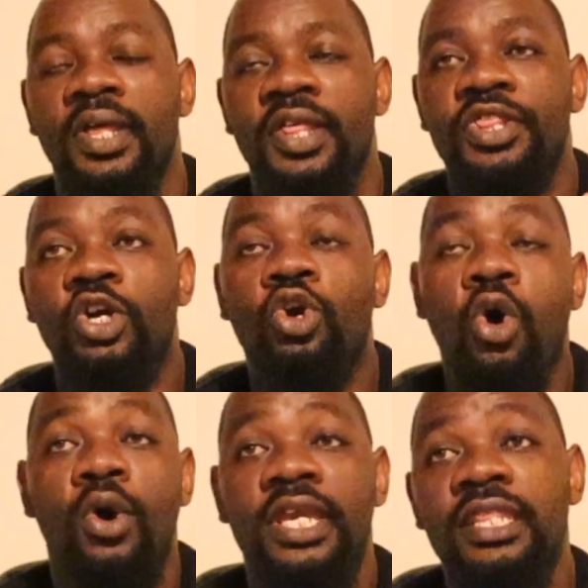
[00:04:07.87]
They
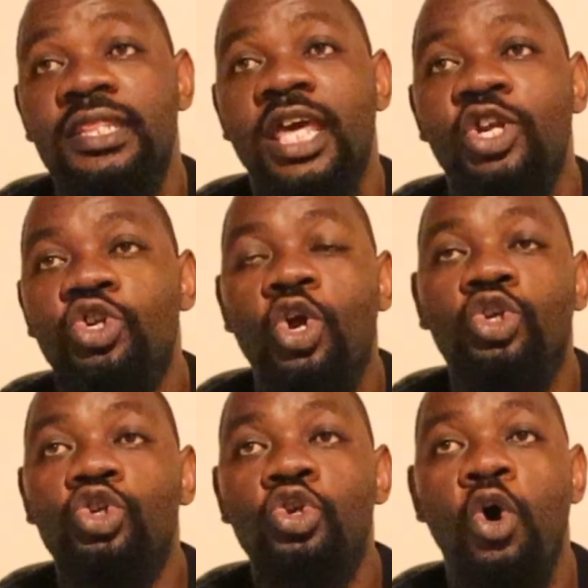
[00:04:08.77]
go in there
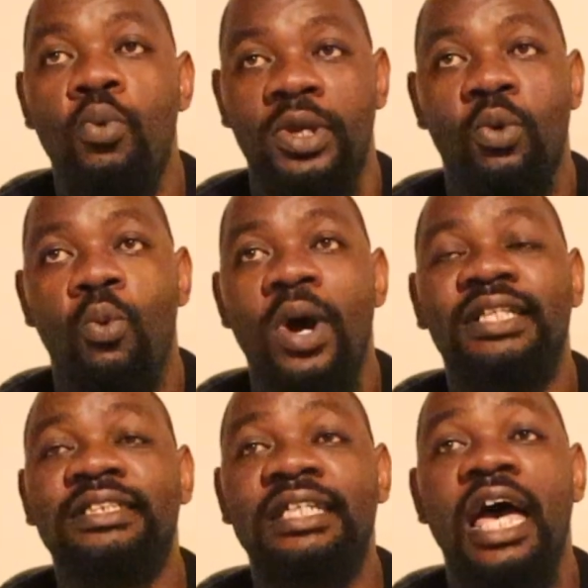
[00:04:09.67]
not knowing
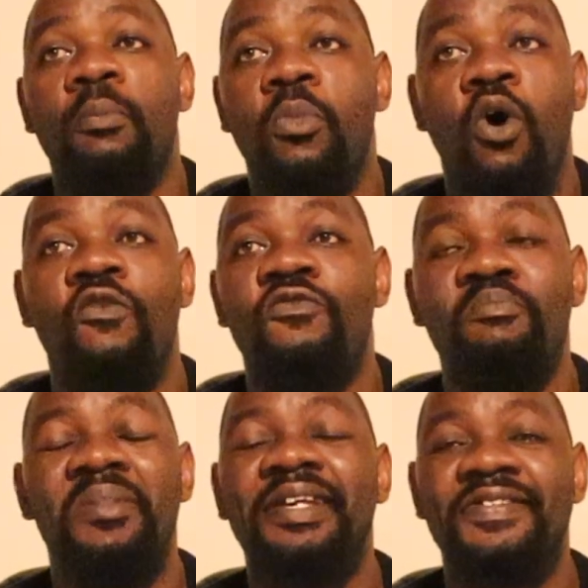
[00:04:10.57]
what type of
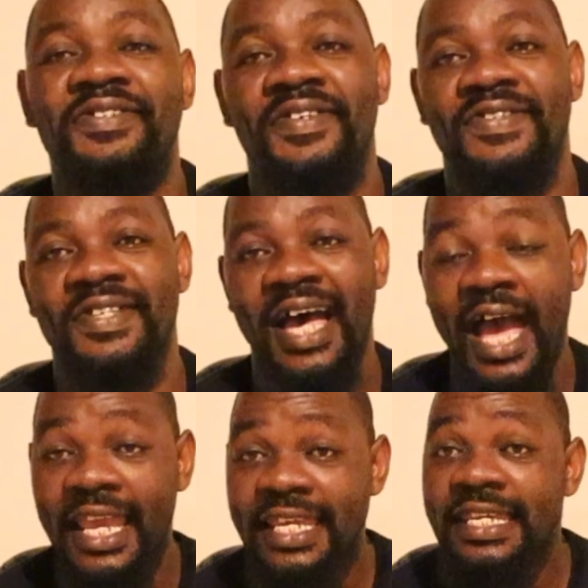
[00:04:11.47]
mixtures
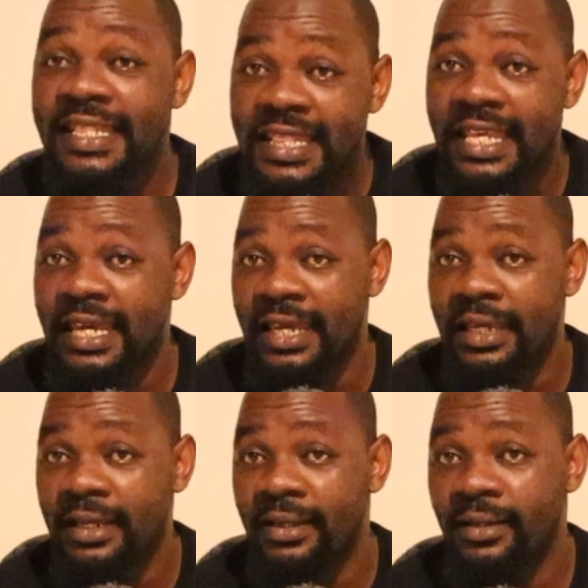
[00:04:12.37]
are in there,